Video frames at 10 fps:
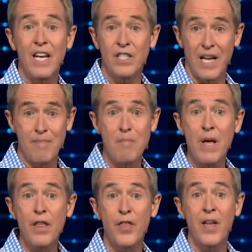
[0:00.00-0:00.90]
is a
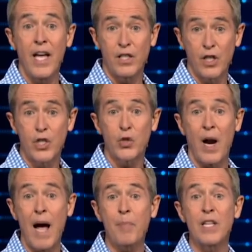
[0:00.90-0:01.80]
myth, it's a
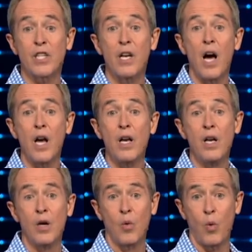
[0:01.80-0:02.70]
trap, it's an
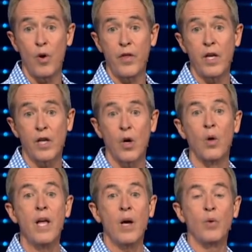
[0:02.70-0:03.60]
unworthy goal.
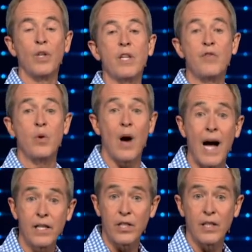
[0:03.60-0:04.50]
It will leave you
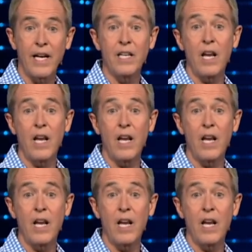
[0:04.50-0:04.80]
isolated